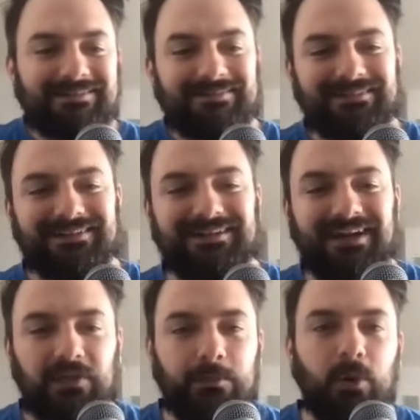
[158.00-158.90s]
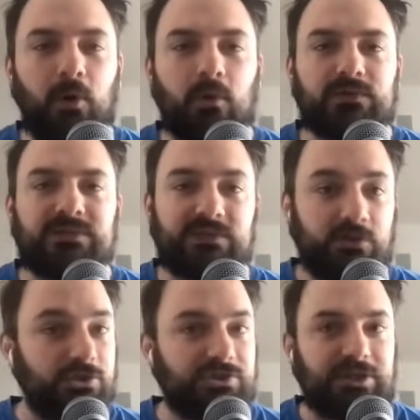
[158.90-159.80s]
But I think Poles is a
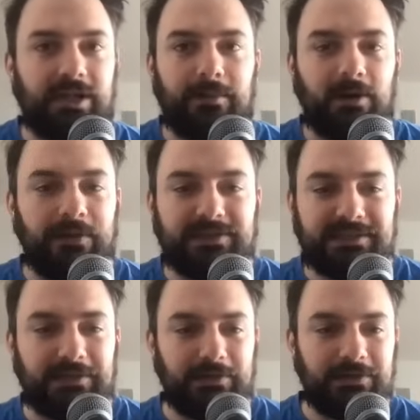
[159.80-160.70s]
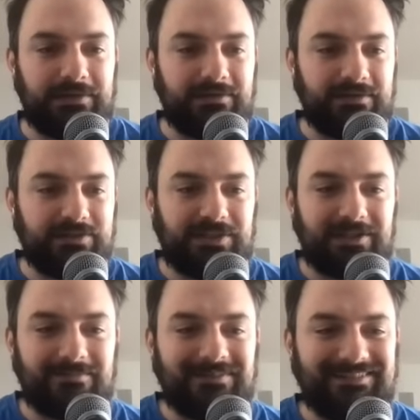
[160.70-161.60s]
good GM. I don't think he's that good at a GM.